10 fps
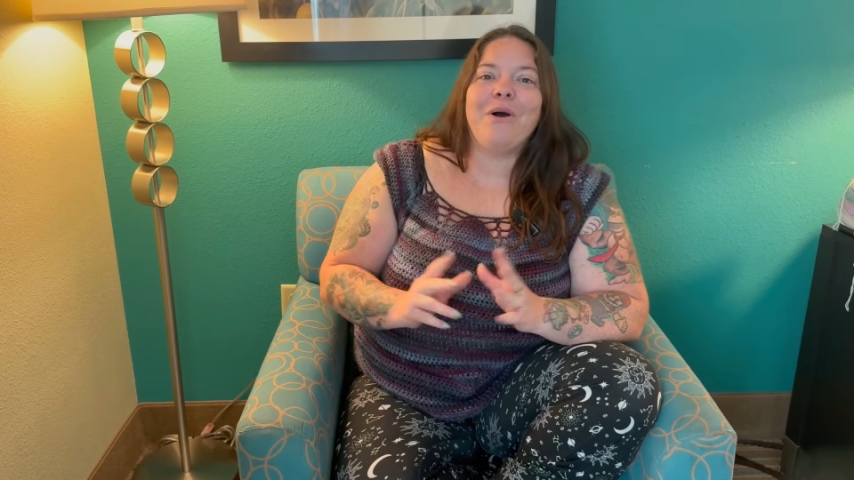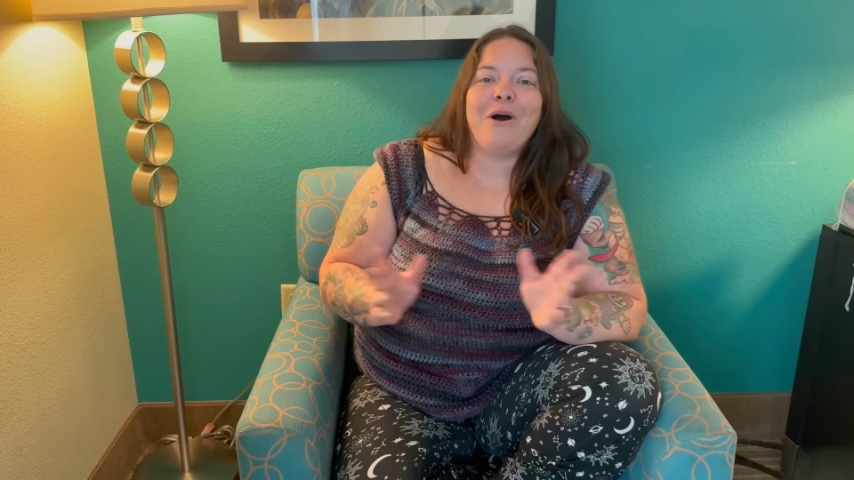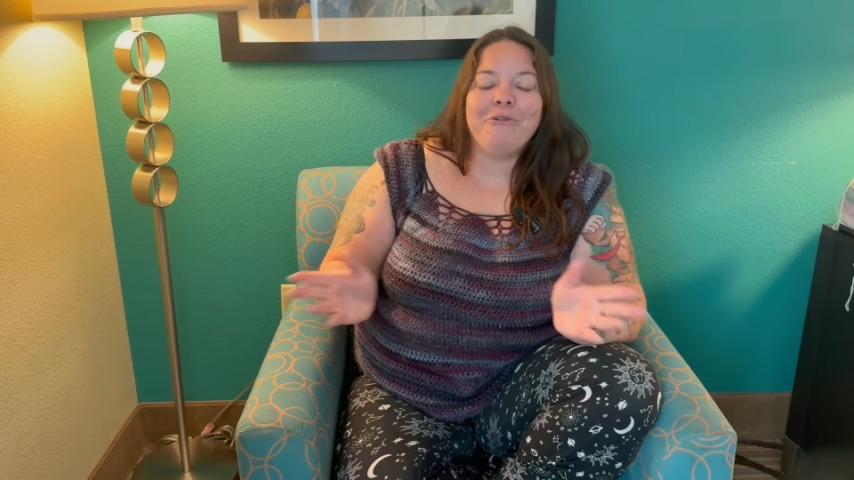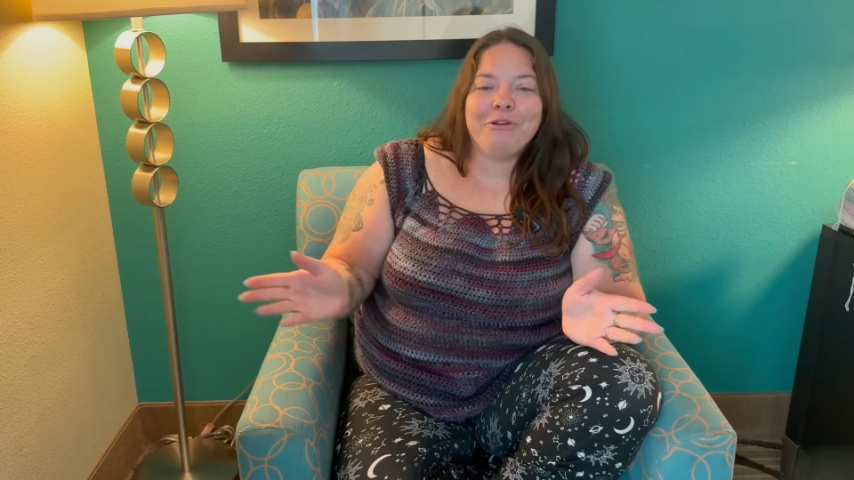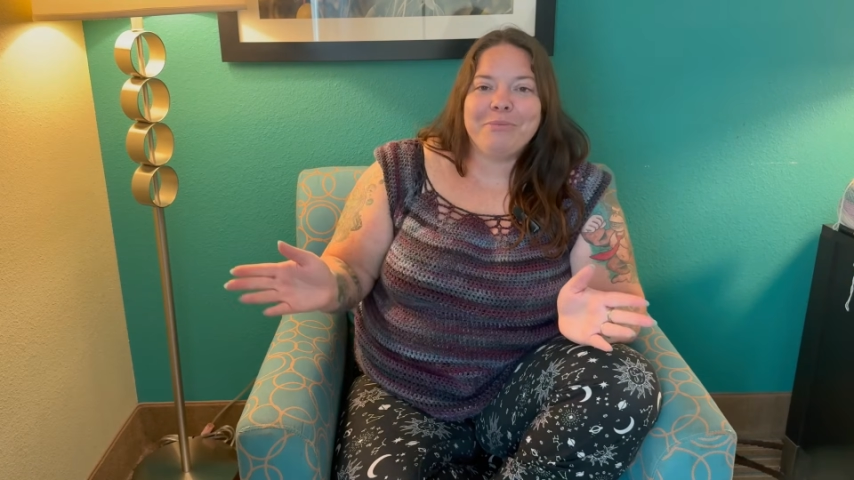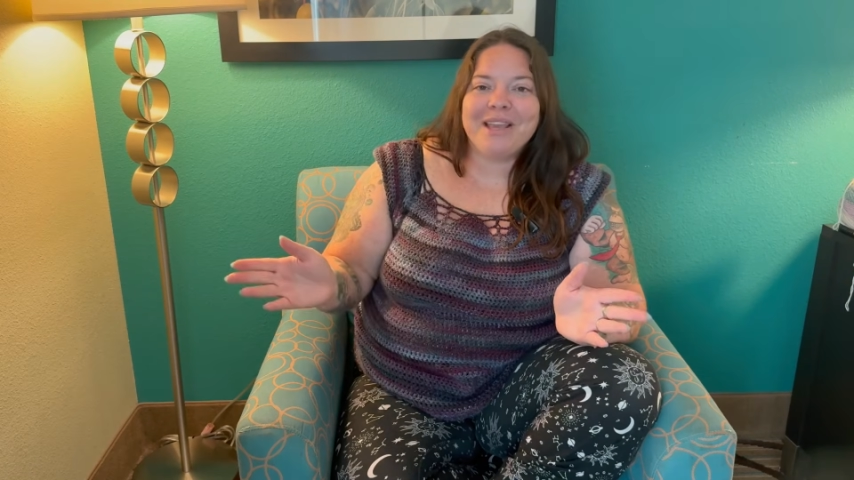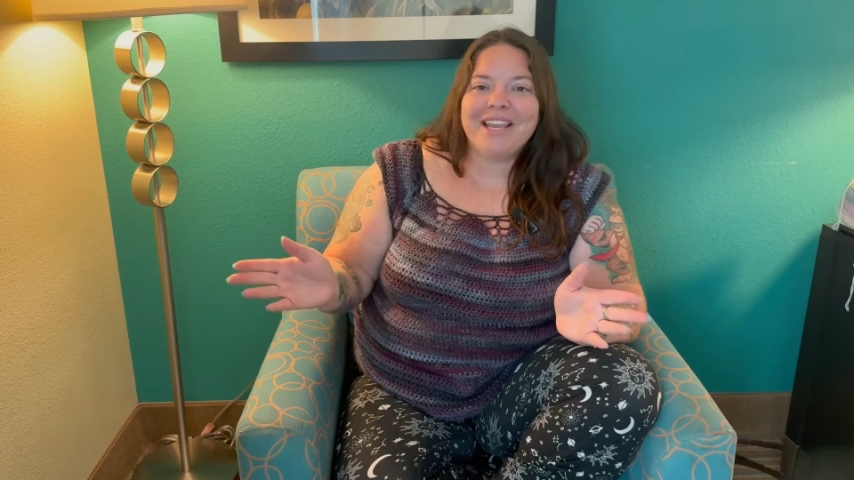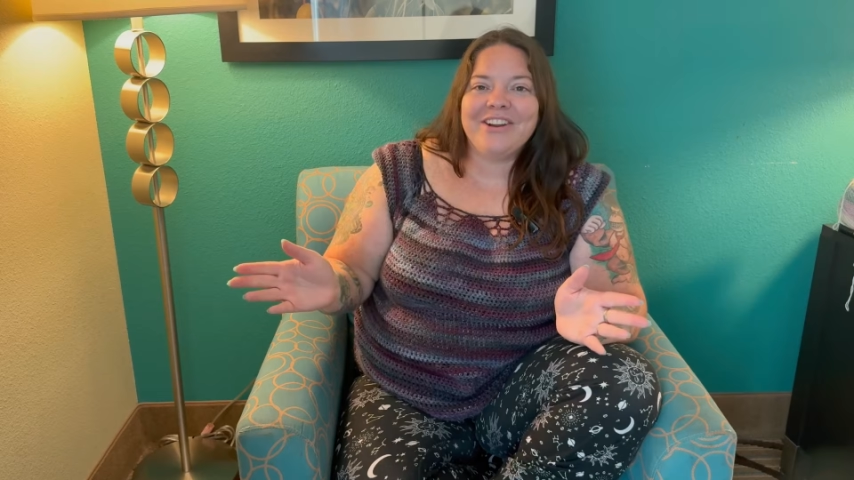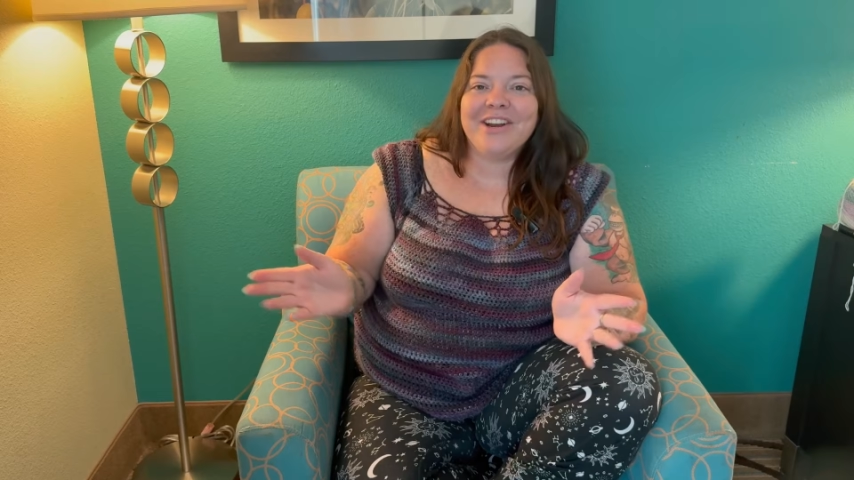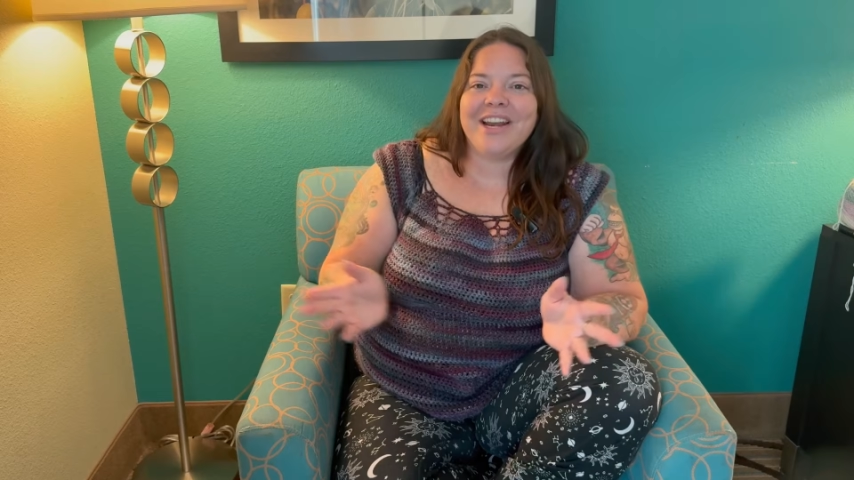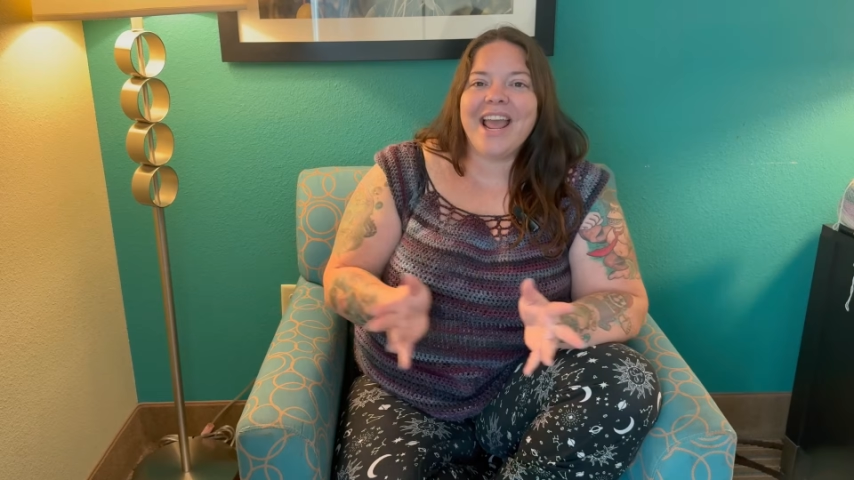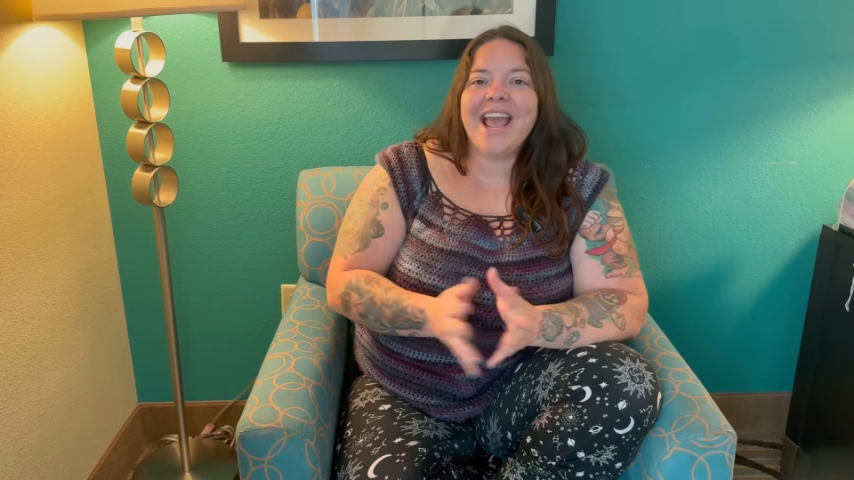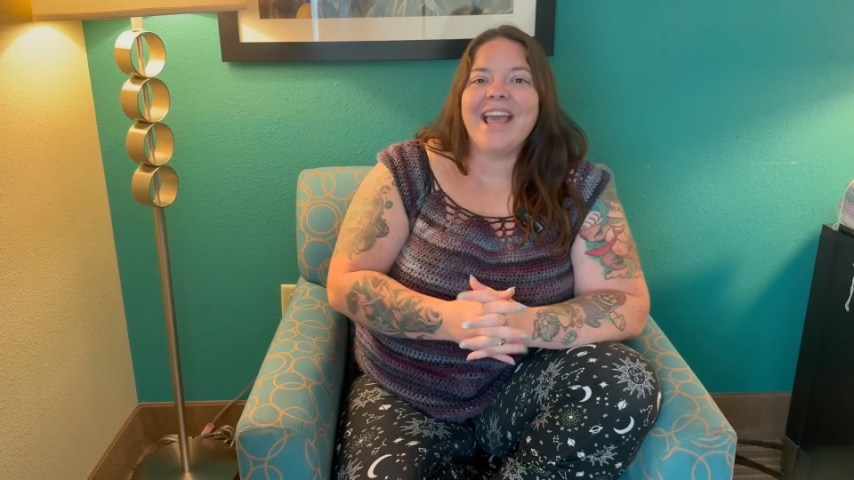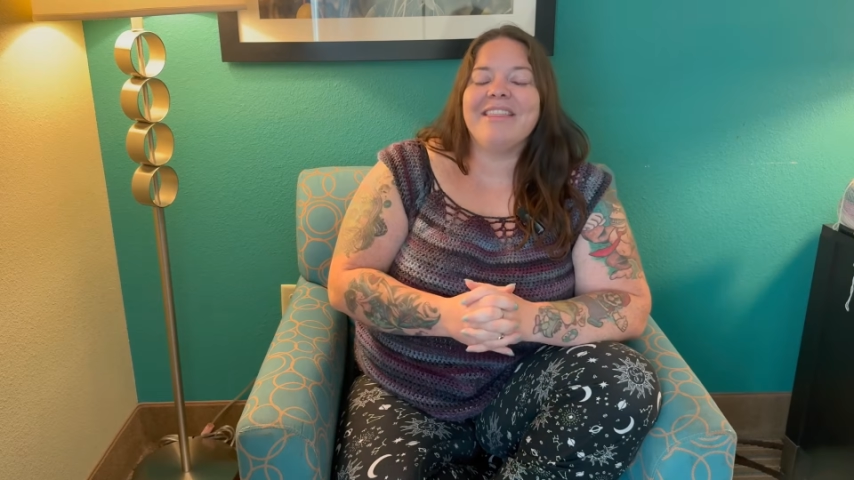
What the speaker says: all for being here today.